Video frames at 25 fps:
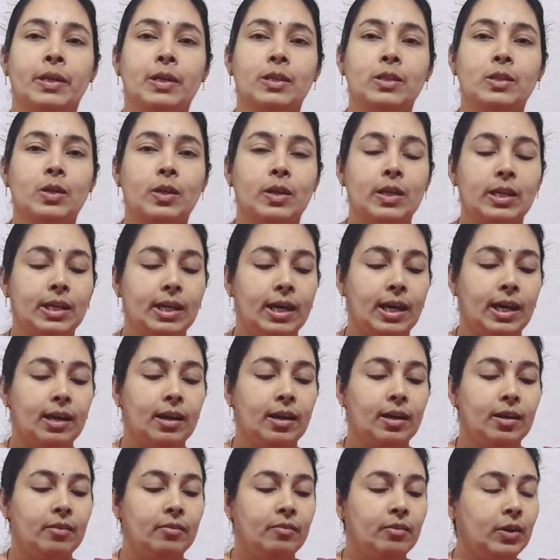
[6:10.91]
So
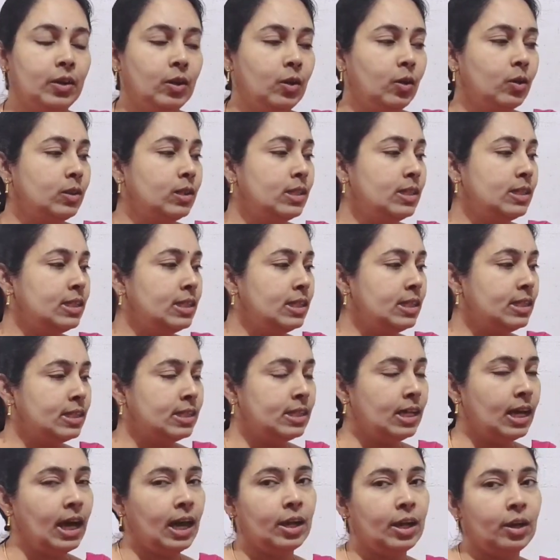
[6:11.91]
here we know this is
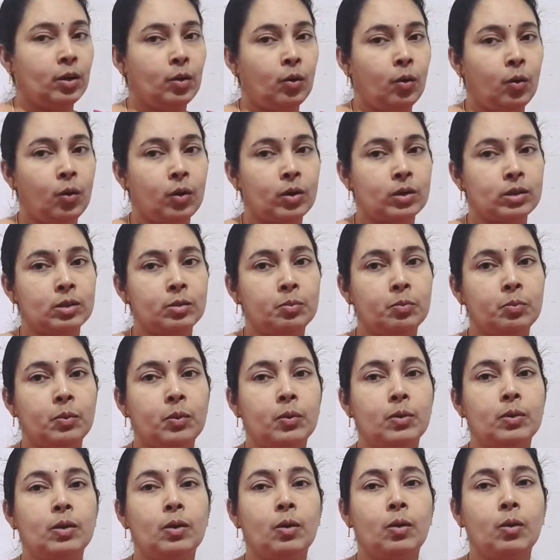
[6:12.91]
the
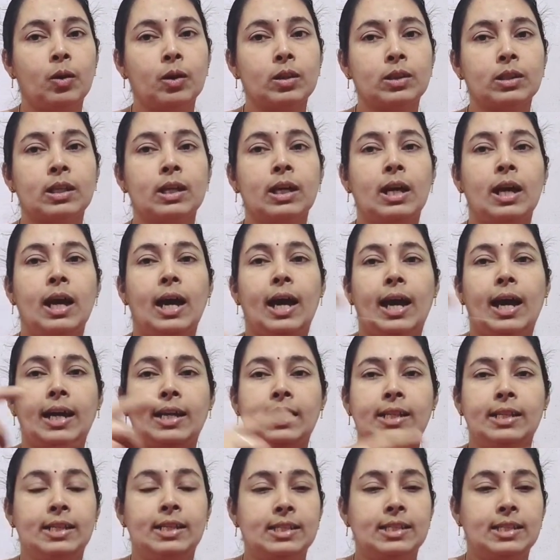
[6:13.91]
north
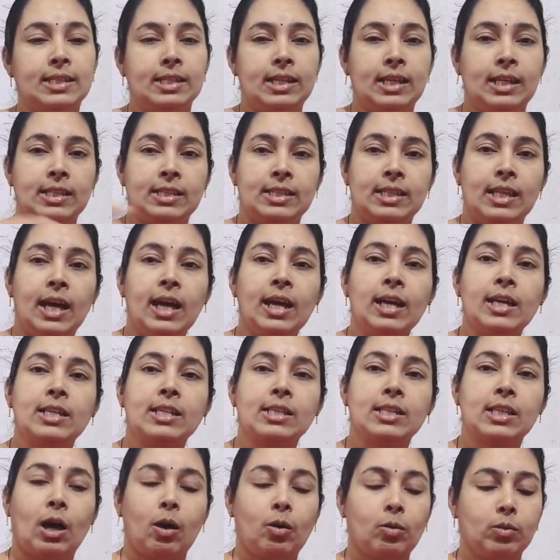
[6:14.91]
and this is the
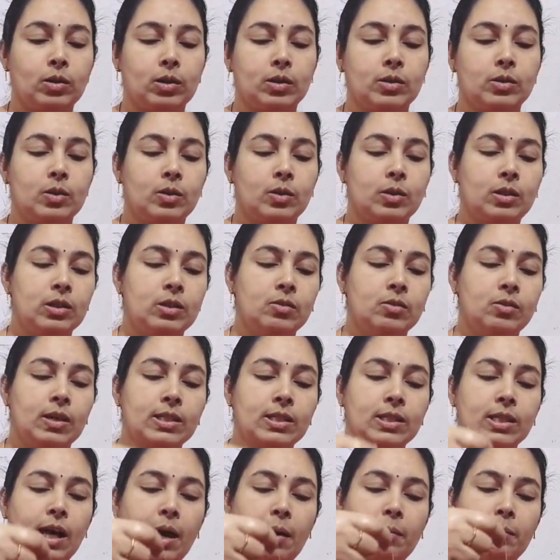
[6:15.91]
south. So this
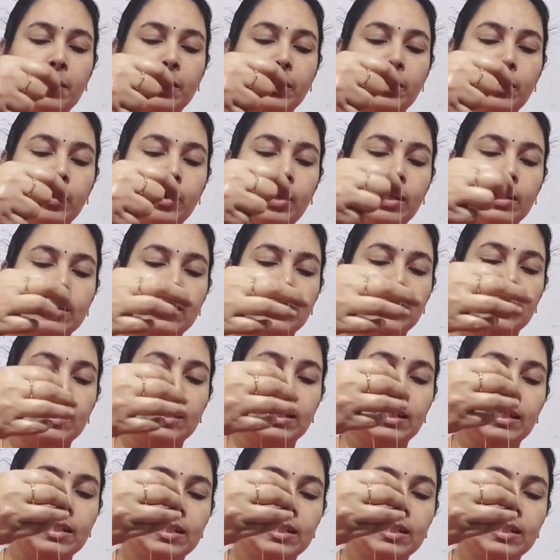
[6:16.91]
was coming to rest in